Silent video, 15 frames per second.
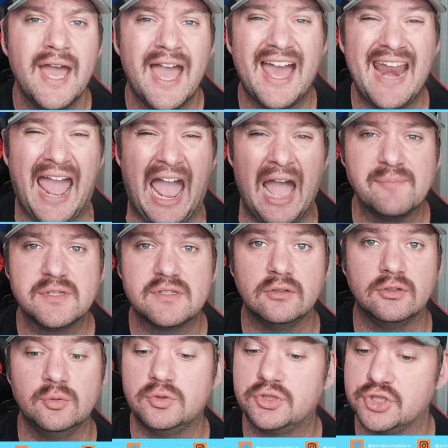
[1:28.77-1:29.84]
an
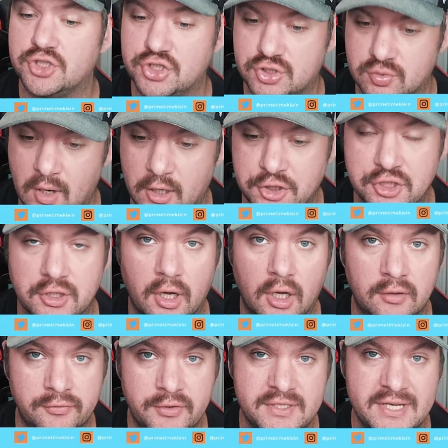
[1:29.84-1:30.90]
absolute destruction
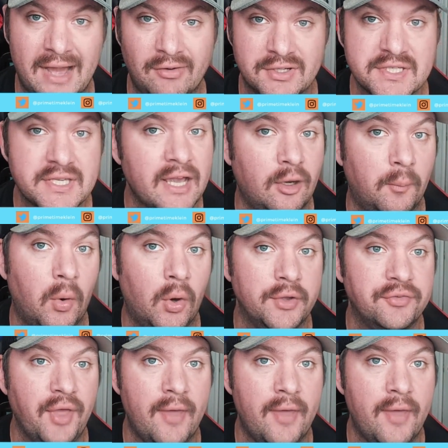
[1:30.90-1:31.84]
of the Dallas Cowboys.